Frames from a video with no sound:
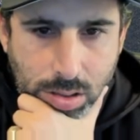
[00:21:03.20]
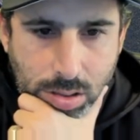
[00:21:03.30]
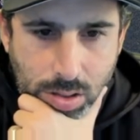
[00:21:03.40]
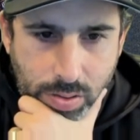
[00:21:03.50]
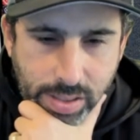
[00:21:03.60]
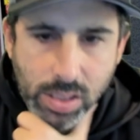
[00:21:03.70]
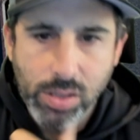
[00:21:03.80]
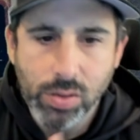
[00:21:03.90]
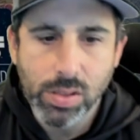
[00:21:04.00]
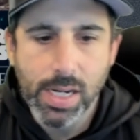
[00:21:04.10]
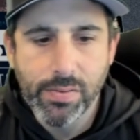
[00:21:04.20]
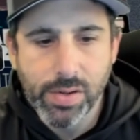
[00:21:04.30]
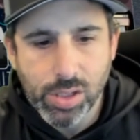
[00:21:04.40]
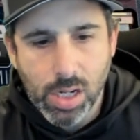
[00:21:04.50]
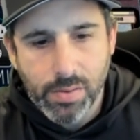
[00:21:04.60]
Okay, so they do decide to
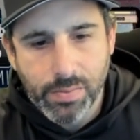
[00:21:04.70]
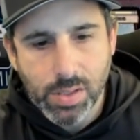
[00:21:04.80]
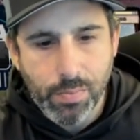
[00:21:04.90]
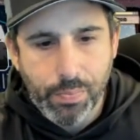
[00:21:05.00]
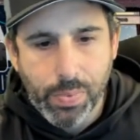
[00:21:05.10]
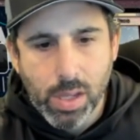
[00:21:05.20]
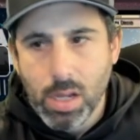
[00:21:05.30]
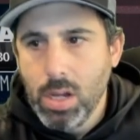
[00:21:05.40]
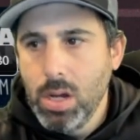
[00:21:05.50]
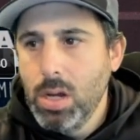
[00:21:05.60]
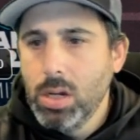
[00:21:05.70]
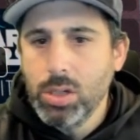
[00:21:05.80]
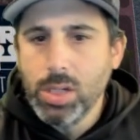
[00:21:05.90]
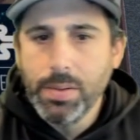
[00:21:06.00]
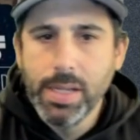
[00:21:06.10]
finish it off. So good
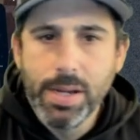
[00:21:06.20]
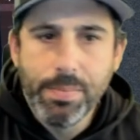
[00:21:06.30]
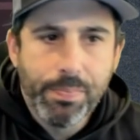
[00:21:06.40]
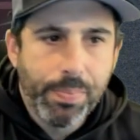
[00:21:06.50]
job to them.